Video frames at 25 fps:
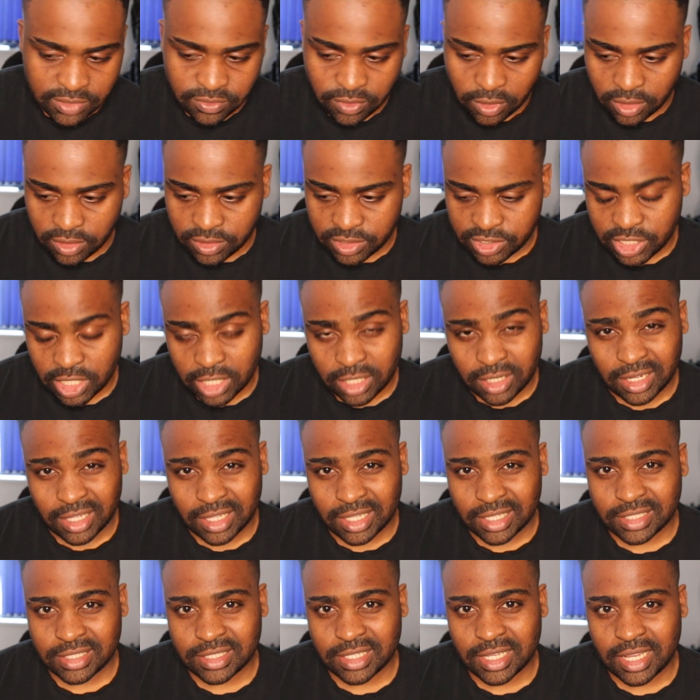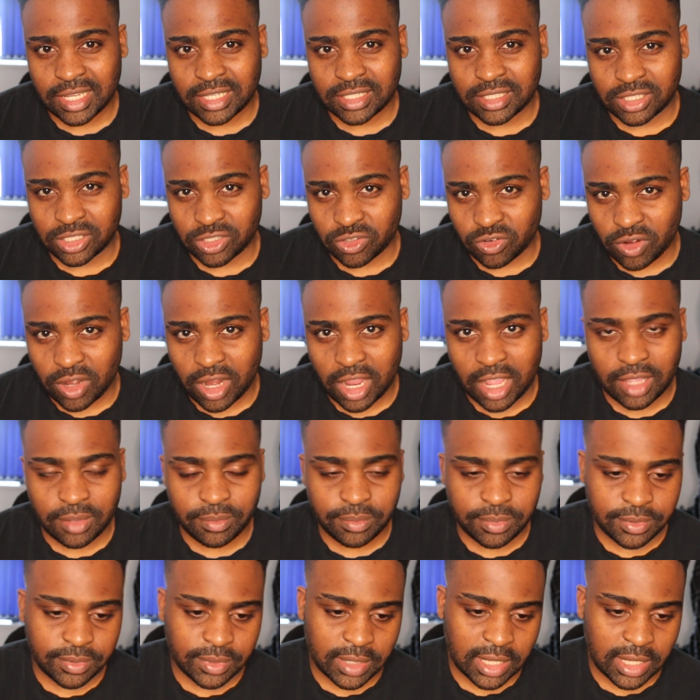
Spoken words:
follow this channel, like I say, subscribe,